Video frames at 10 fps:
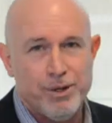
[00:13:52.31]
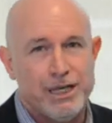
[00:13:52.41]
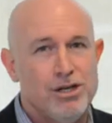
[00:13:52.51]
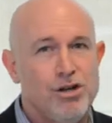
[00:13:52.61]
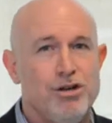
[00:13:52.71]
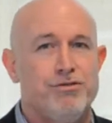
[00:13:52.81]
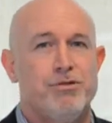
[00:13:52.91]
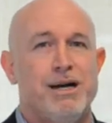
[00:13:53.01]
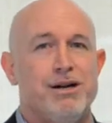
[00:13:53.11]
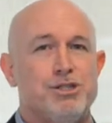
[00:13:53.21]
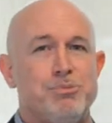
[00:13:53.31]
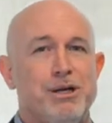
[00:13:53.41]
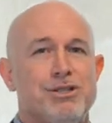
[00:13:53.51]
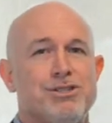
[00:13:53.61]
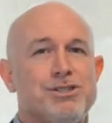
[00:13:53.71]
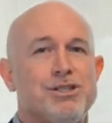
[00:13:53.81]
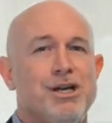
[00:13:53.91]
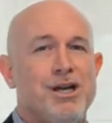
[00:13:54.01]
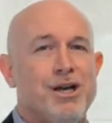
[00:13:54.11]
and we can learn from our experiences,